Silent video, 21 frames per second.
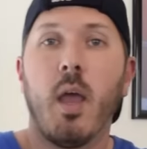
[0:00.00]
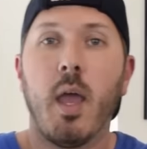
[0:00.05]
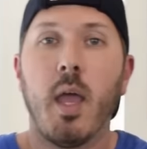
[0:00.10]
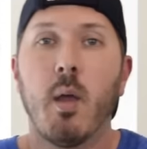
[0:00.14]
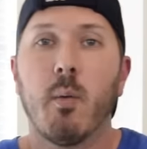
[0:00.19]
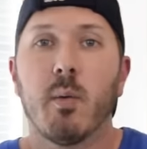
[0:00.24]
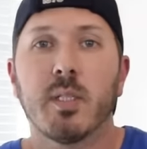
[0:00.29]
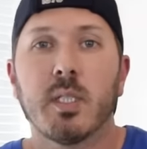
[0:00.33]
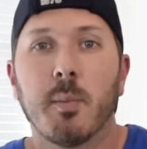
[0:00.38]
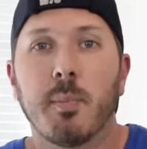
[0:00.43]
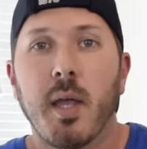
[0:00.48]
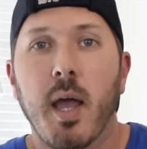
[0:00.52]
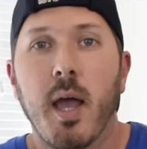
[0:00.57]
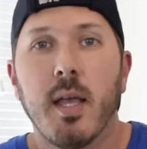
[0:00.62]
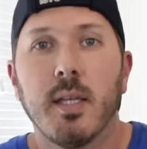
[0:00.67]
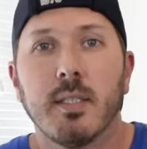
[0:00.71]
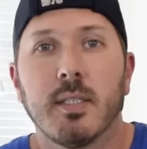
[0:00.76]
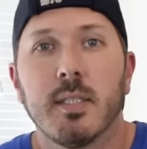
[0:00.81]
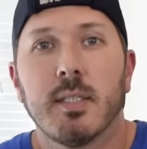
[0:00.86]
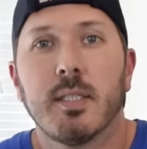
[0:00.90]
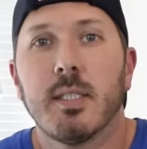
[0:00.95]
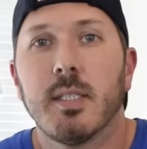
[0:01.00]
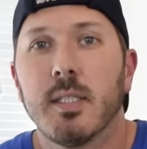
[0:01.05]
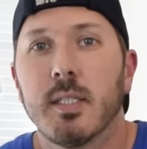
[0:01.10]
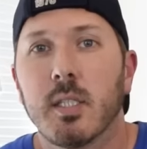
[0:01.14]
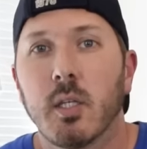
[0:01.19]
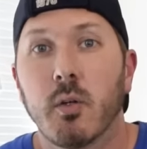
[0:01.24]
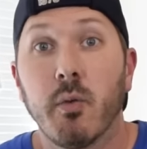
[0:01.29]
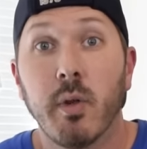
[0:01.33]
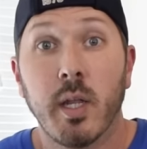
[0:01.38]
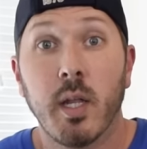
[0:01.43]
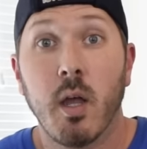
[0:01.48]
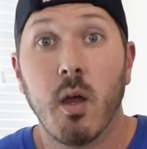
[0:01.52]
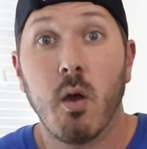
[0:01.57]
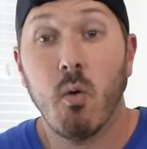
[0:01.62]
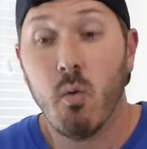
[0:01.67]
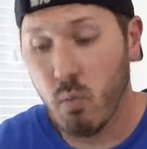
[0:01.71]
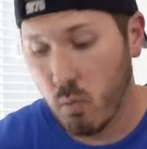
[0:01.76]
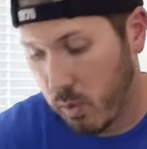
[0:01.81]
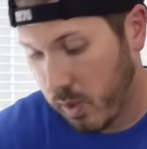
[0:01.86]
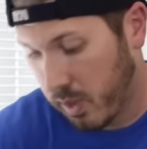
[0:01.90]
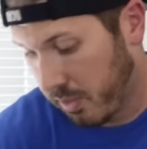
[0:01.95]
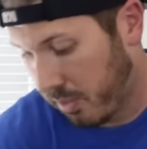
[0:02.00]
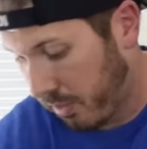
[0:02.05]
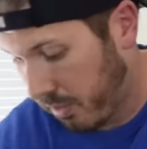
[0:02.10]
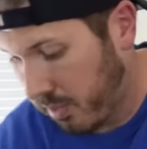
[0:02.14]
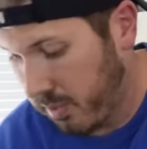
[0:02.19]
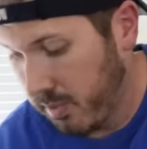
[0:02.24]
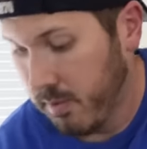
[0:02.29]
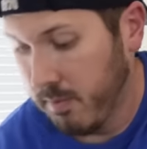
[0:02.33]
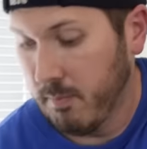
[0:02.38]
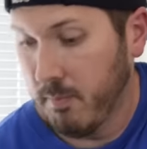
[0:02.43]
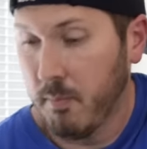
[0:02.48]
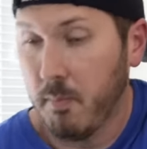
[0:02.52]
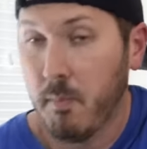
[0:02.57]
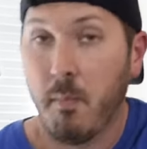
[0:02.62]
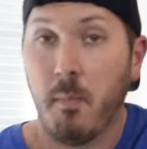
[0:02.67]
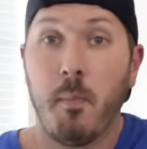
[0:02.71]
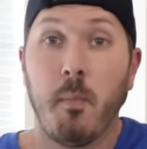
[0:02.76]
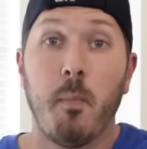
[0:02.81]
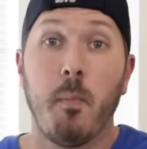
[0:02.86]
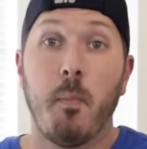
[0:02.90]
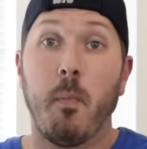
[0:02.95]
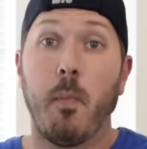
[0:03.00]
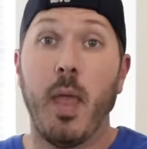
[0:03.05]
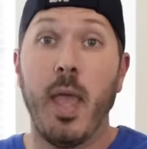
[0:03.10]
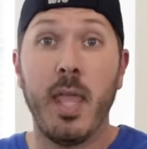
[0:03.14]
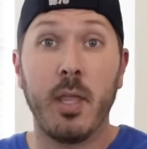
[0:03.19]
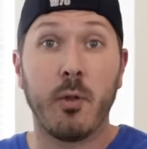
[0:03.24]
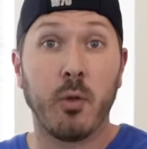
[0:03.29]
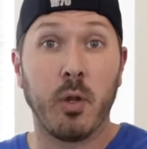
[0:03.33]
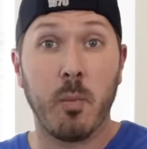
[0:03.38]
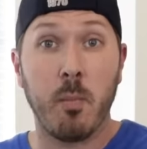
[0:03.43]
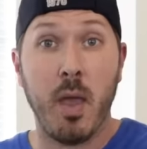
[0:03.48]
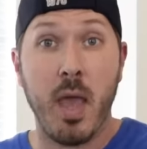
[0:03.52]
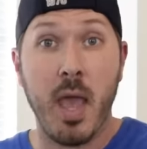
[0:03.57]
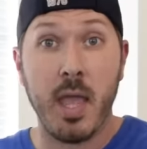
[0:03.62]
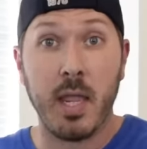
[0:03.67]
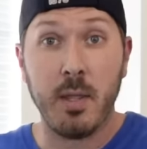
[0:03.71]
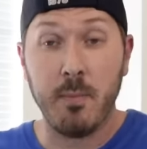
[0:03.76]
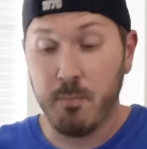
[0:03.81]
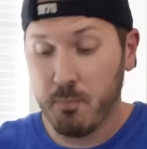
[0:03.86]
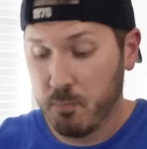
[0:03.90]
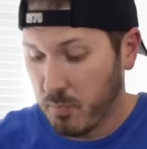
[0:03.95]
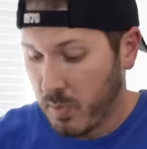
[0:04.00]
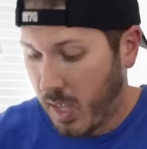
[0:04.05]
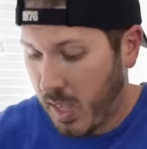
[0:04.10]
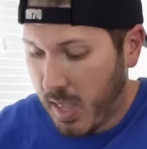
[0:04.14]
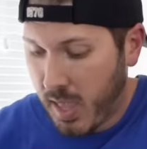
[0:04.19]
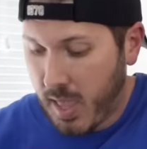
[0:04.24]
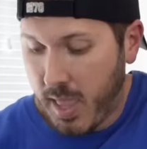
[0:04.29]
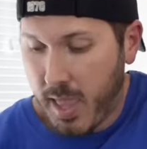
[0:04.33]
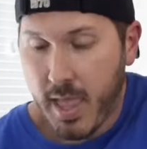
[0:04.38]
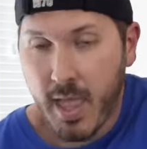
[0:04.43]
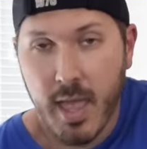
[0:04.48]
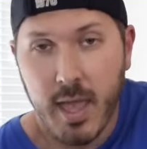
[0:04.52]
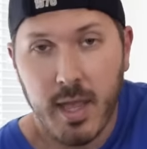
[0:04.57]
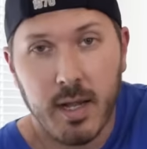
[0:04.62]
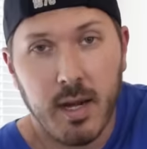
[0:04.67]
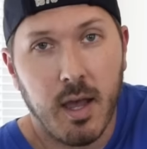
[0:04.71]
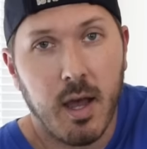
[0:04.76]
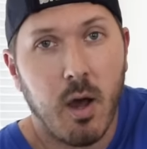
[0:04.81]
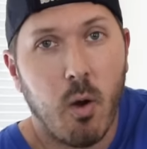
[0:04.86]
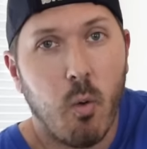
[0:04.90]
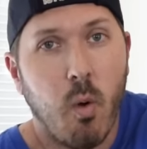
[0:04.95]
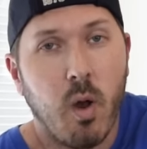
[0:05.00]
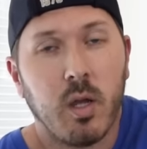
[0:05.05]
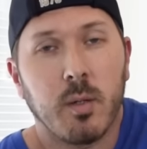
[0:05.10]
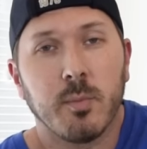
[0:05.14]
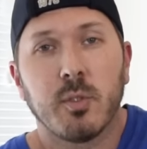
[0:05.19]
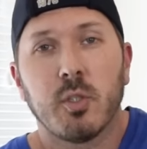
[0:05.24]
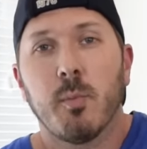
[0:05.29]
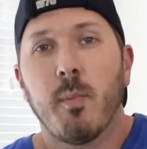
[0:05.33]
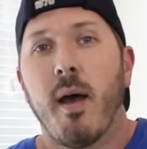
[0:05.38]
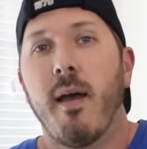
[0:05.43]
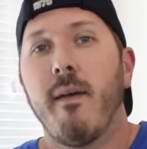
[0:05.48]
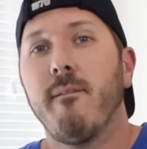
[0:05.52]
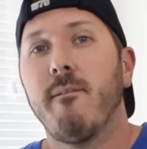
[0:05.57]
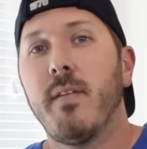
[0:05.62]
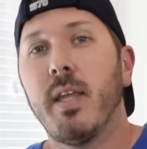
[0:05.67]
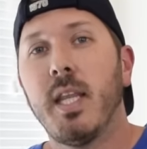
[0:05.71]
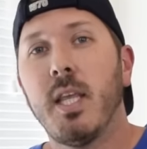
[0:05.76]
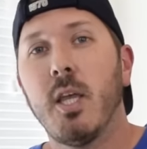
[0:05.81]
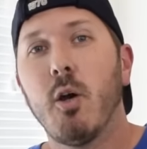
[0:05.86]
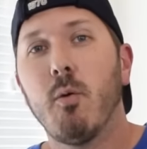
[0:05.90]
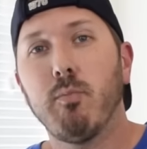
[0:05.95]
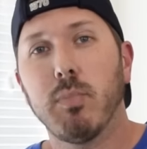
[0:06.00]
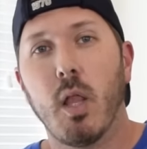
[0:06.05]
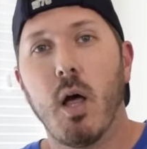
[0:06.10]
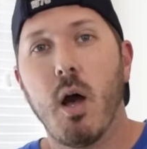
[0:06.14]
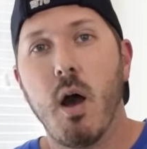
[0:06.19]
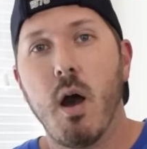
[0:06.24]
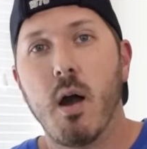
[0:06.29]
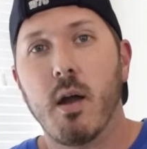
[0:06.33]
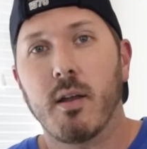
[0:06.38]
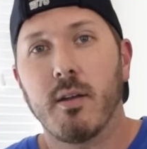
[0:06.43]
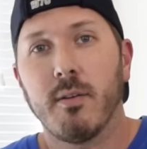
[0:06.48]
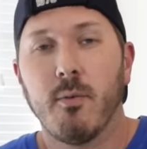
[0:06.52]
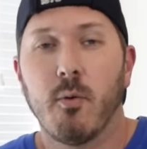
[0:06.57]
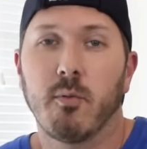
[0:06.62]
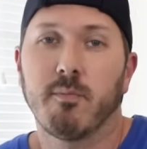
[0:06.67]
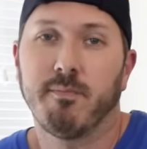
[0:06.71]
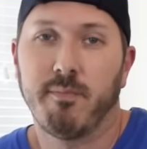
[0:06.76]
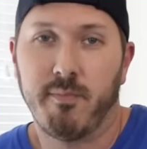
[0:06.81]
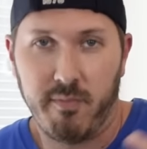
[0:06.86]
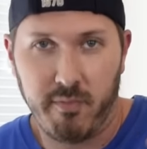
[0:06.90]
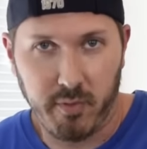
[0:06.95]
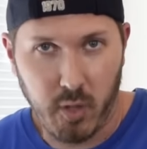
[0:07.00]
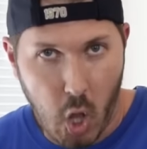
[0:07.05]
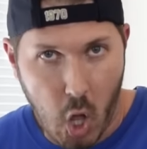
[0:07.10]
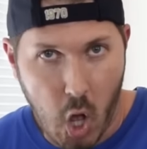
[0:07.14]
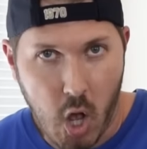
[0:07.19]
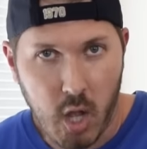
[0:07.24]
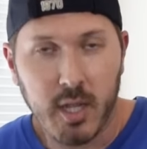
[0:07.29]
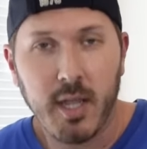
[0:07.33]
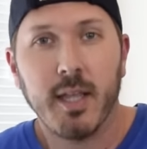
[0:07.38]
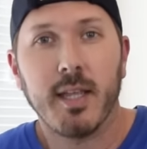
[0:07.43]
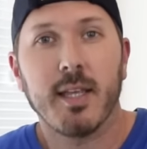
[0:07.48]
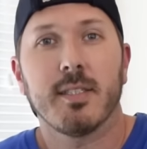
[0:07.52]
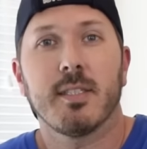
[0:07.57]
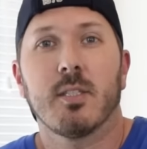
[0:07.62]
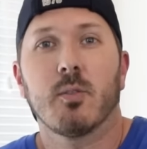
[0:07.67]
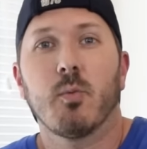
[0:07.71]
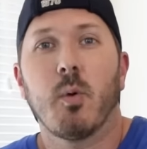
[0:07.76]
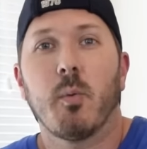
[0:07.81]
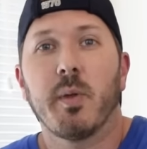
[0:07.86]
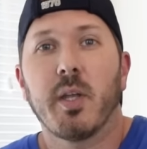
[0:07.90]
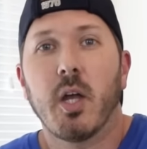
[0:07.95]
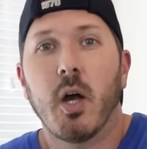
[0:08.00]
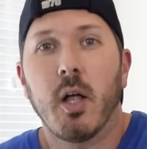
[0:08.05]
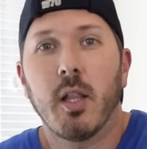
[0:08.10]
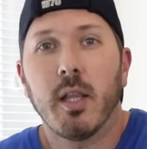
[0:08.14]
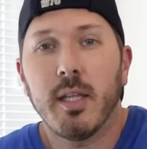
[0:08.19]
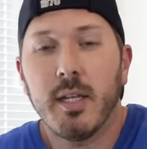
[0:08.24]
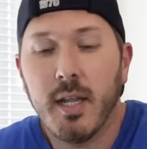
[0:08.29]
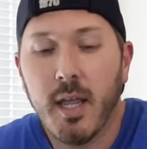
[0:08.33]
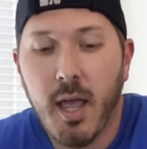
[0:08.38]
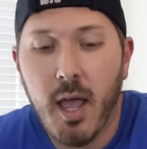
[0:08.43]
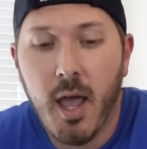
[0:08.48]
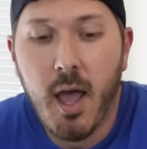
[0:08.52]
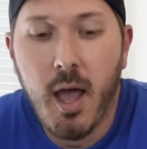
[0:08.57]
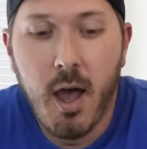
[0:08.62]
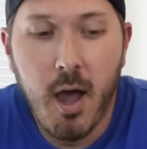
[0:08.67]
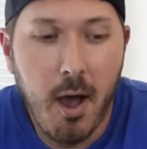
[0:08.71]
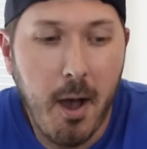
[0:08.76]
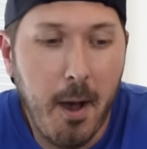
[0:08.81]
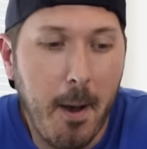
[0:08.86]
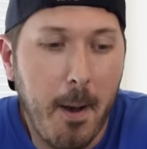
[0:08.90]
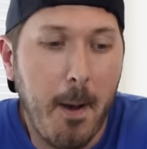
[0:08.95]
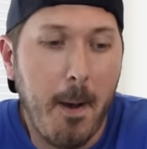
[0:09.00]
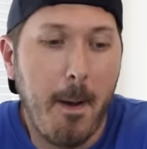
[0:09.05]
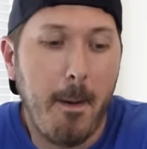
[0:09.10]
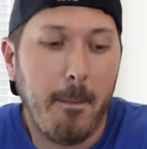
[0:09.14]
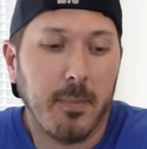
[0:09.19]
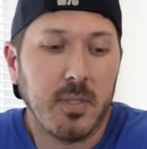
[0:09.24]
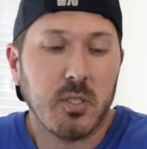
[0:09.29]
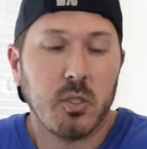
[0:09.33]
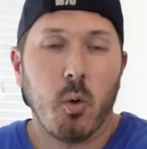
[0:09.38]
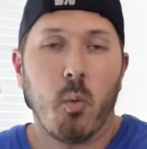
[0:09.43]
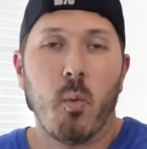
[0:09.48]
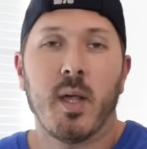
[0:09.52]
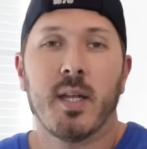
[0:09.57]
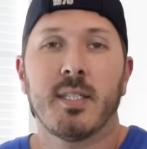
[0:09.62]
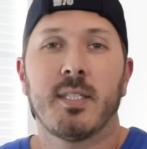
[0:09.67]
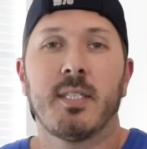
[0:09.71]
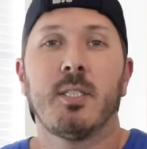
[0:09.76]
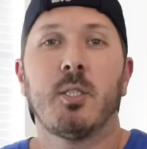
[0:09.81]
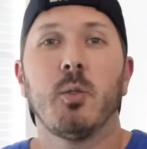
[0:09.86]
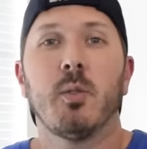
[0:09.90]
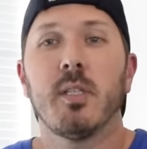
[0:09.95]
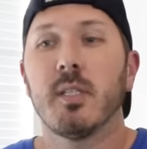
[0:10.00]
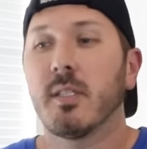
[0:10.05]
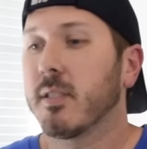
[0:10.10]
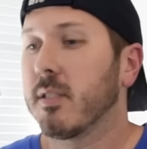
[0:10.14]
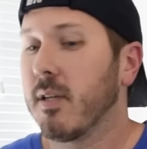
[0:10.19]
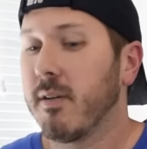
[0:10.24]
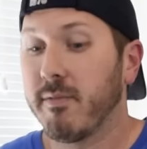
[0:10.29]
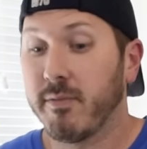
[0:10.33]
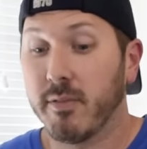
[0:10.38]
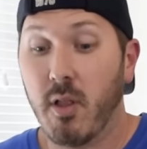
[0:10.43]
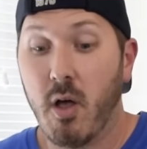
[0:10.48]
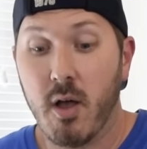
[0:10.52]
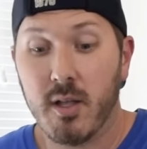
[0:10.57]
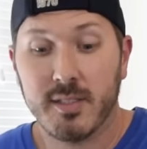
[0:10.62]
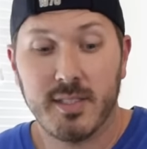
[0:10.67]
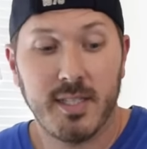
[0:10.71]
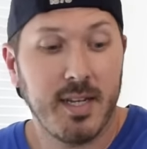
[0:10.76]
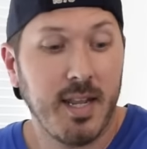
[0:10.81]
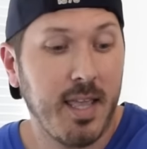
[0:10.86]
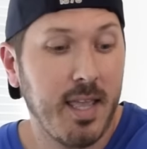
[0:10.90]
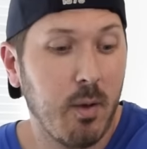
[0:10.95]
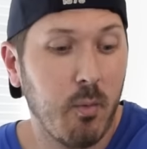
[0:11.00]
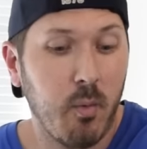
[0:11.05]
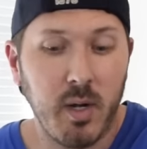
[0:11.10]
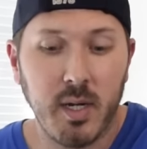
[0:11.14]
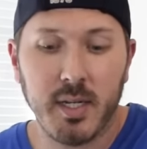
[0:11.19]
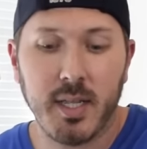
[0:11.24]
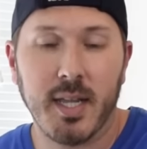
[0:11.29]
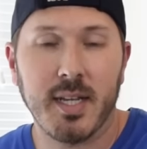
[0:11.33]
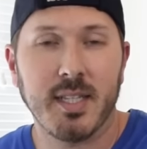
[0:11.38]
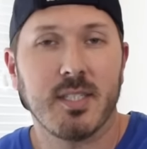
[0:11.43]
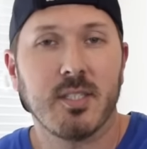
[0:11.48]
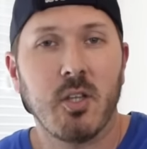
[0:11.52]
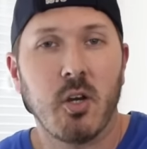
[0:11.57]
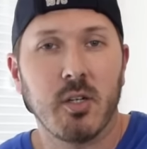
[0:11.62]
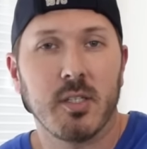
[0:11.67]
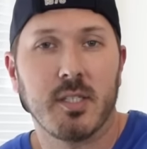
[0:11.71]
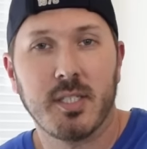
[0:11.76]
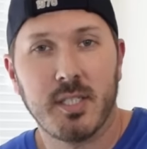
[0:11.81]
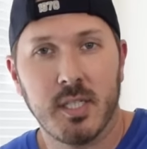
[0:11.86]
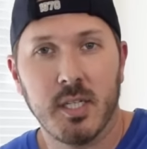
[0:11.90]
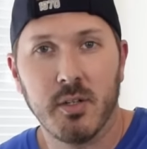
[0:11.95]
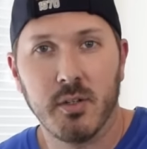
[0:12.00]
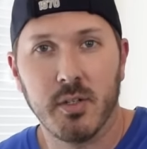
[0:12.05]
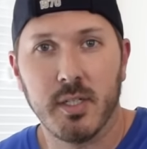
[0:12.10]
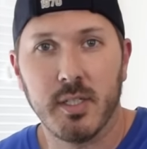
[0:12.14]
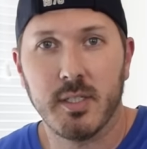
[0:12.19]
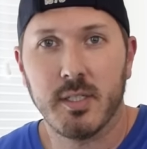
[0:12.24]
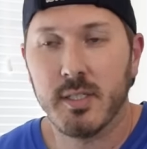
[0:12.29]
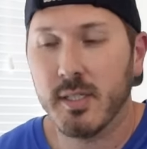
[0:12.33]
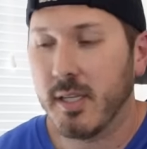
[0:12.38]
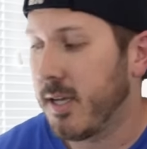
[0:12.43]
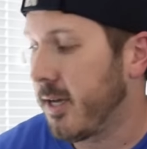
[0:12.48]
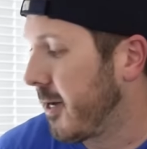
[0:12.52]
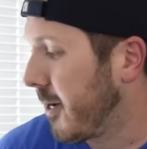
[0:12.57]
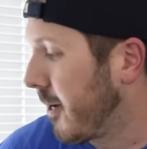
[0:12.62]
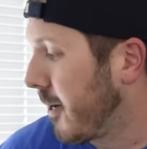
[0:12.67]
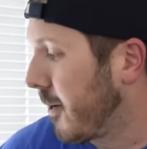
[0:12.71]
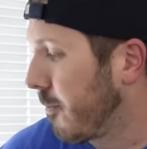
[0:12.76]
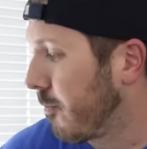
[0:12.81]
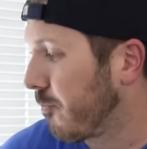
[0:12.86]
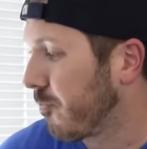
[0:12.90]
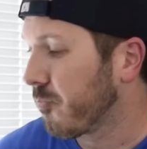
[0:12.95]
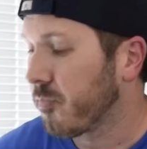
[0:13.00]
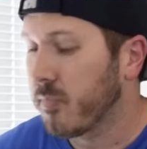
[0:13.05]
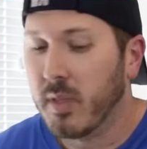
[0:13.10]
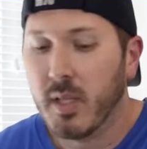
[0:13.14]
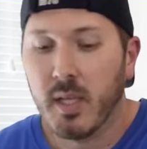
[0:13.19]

Hey, what's up guys? This is The Gringo with a green bag and uh, welcome to my video blog or vlog I guess is what we call it. Um, so I wanted to do this uh, vlog today. I wanted to kind of start a series um,